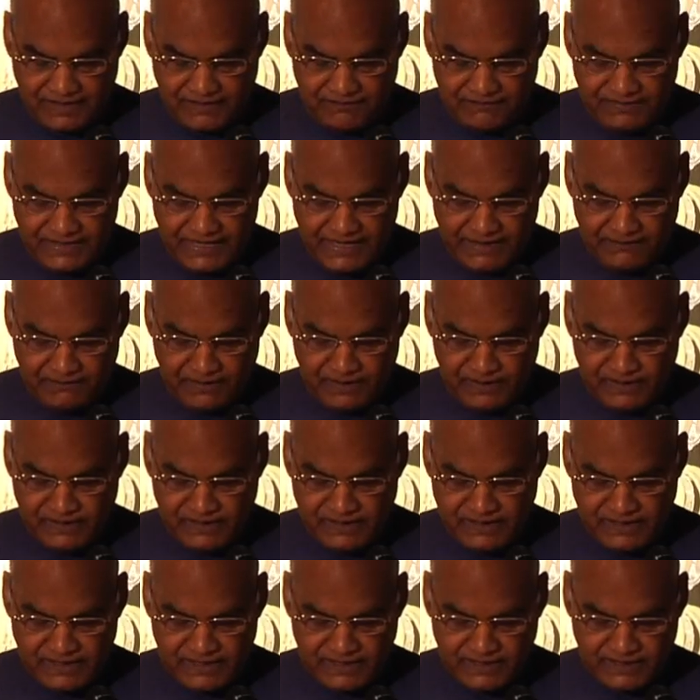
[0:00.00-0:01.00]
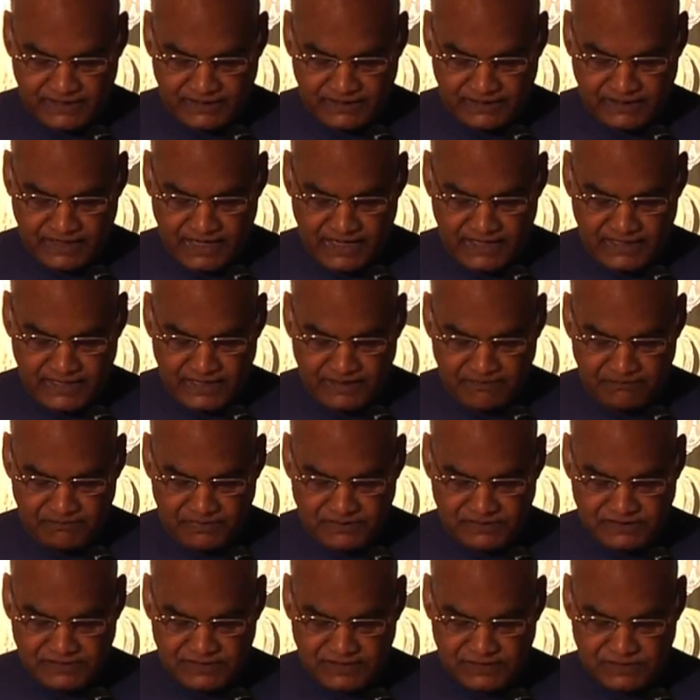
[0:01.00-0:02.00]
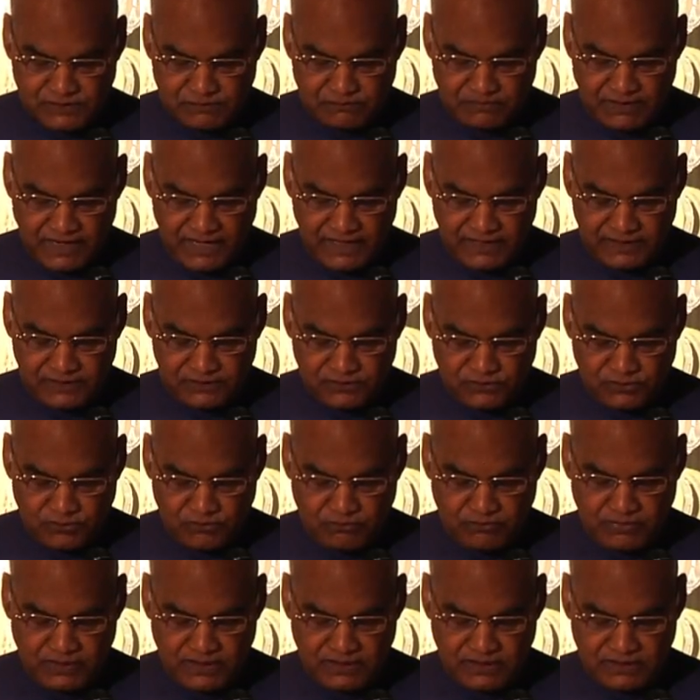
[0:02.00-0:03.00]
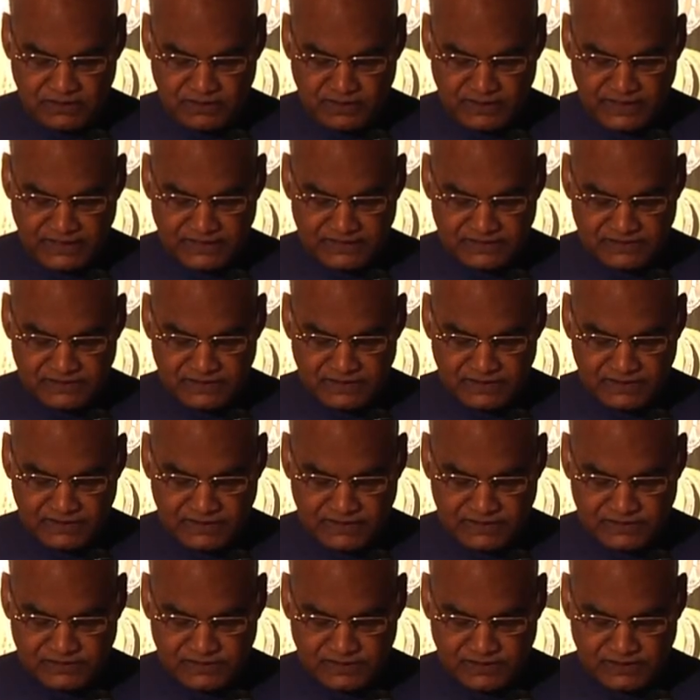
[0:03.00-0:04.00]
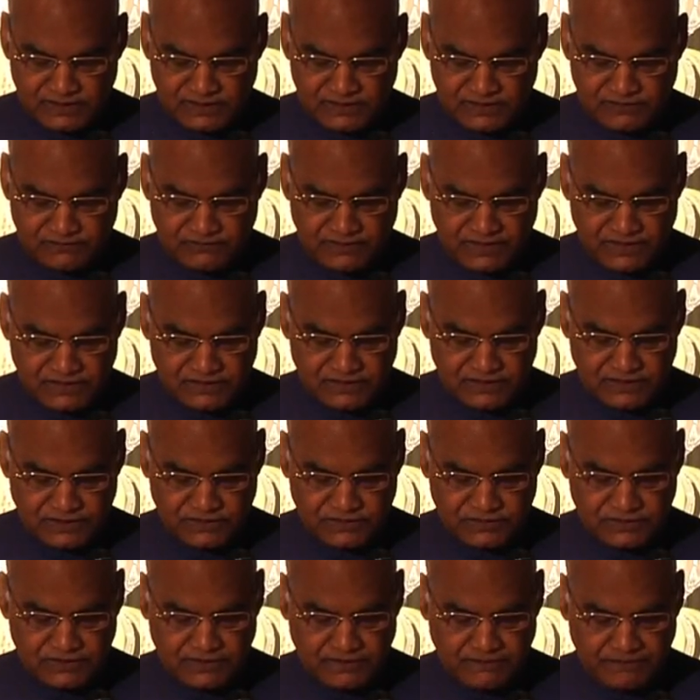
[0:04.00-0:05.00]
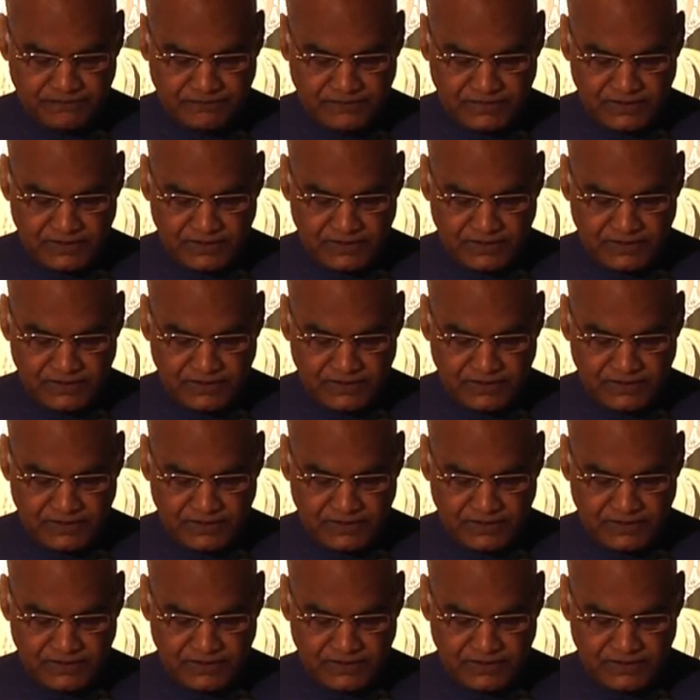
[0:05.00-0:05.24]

We have undertaken an ambitious plan to build next generation infrastructure,